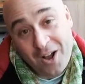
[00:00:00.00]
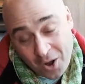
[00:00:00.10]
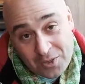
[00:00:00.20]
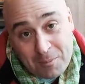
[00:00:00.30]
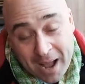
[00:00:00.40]

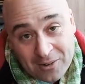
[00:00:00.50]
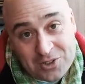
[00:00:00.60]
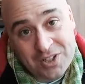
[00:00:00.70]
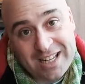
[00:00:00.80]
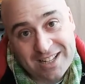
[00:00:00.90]
on the
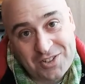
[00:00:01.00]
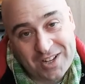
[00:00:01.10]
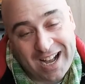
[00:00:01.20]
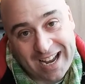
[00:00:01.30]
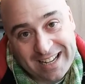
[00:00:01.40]
Palestinian
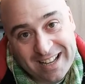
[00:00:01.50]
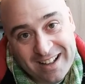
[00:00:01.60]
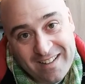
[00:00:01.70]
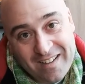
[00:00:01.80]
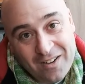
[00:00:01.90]
side,
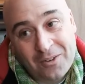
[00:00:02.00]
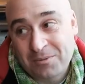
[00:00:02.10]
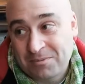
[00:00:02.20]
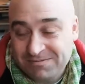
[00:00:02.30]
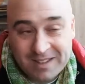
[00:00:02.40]

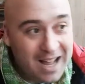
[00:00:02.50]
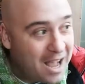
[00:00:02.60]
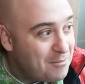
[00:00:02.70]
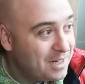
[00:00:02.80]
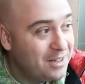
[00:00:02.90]

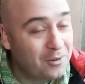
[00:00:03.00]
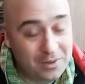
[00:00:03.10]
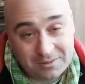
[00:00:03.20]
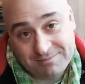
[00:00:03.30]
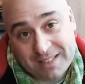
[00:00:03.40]
I mean, you know,
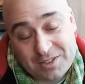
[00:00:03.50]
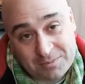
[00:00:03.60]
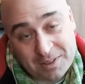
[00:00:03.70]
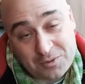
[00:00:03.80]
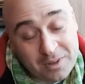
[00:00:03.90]

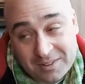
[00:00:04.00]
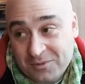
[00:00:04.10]
it's it's